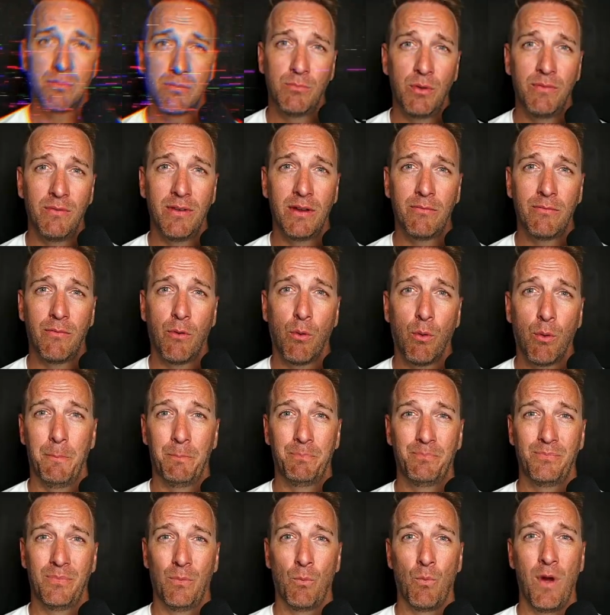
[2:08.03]
been
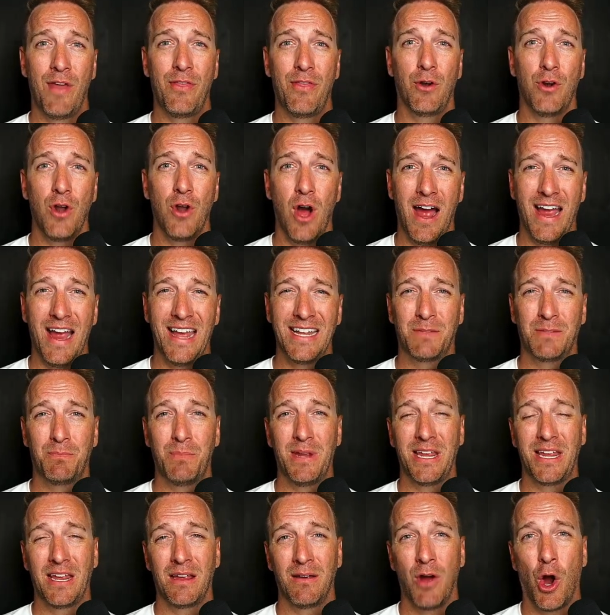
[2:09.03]
tracking whether those
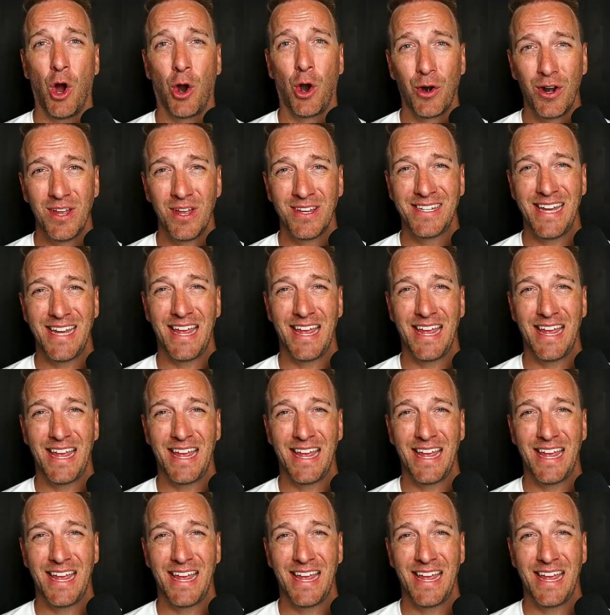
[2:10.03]
external traffic